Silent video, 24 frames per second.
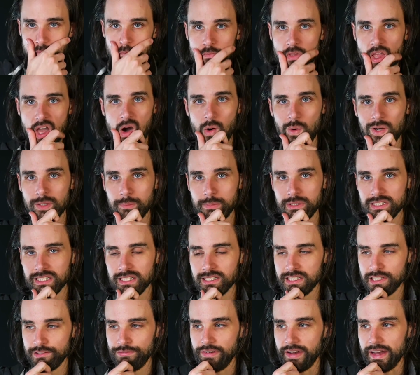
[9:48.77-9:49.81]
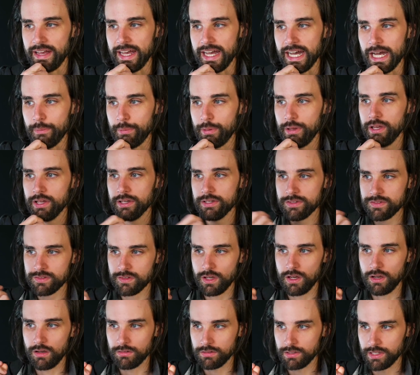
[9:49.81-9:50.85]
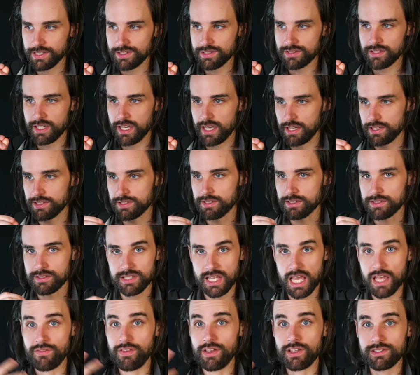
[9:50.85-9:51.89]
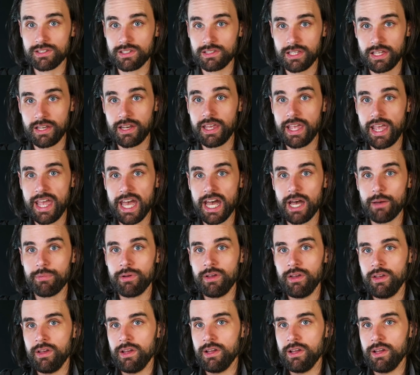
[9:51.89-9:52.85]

I want to build a DeFi app. So let's say it's a savings and lending app